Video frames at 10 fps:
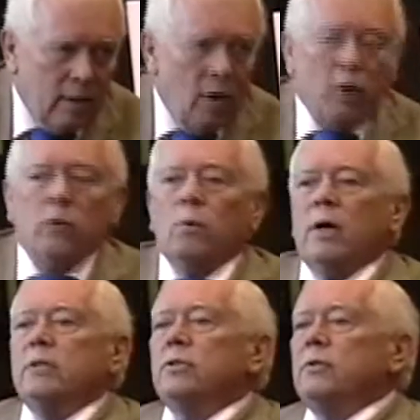are the
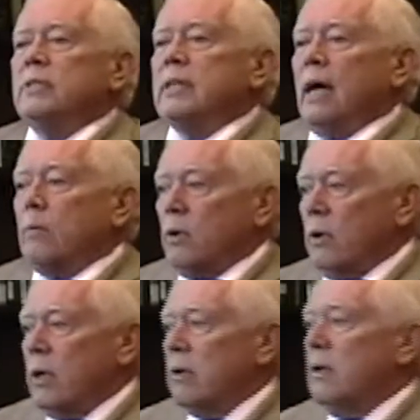ones who decide we're
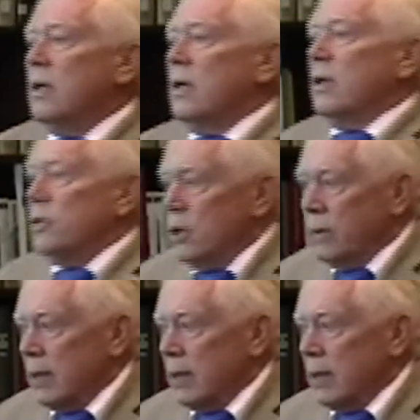going to do